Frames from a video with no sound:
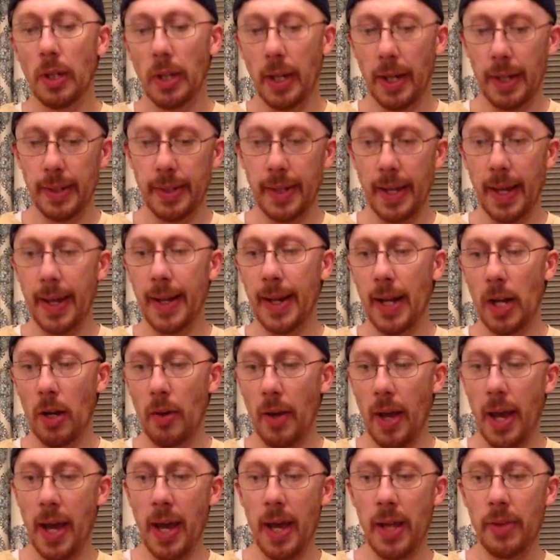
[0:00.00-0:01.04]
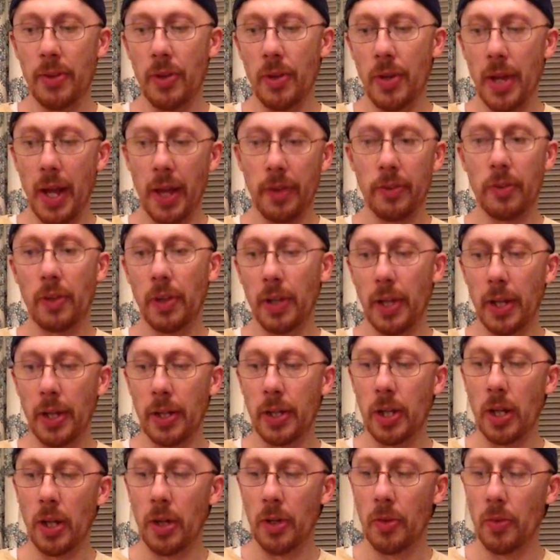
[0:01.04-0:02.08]
And then I'll add the next
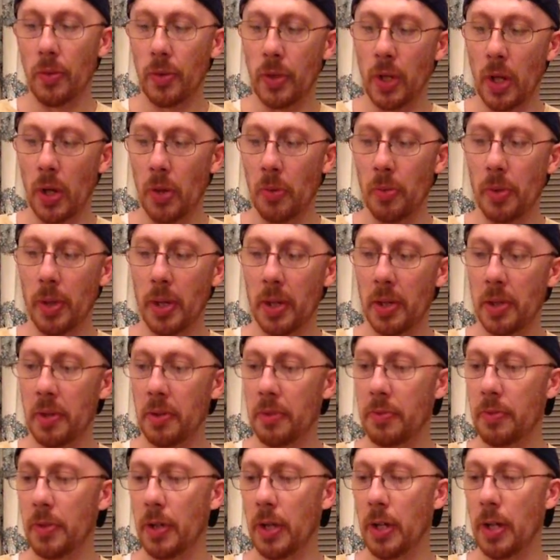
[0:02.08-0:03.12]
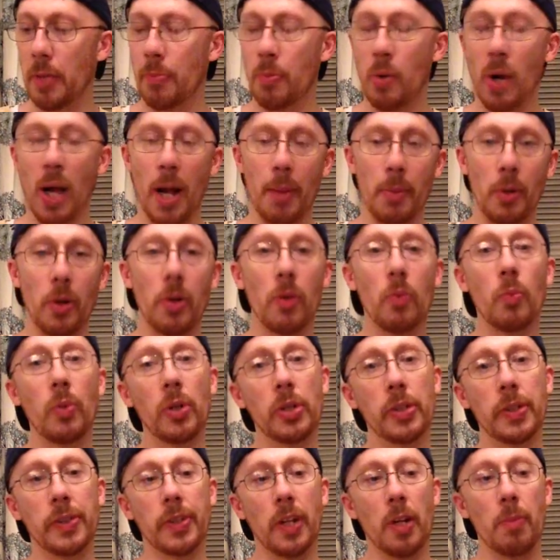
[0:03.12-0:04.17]
coat of primer, which
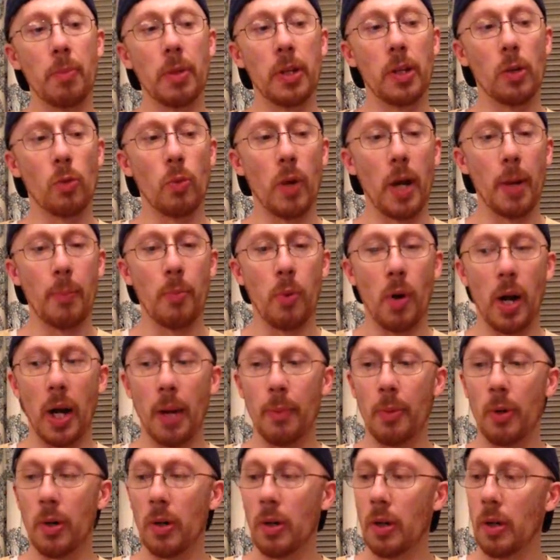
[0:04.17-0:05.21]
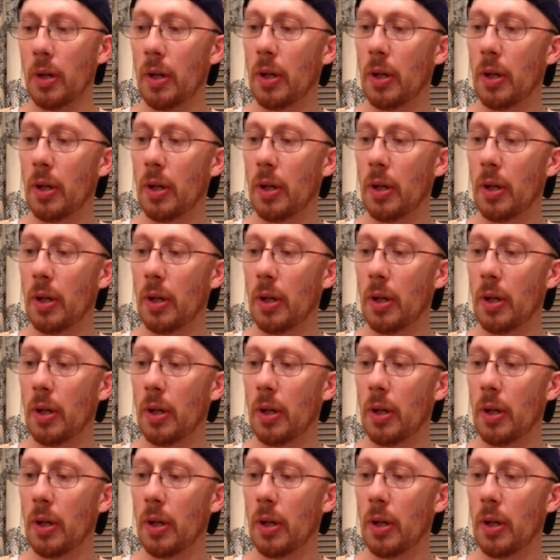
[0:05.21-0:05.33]
is going to be the gray primer.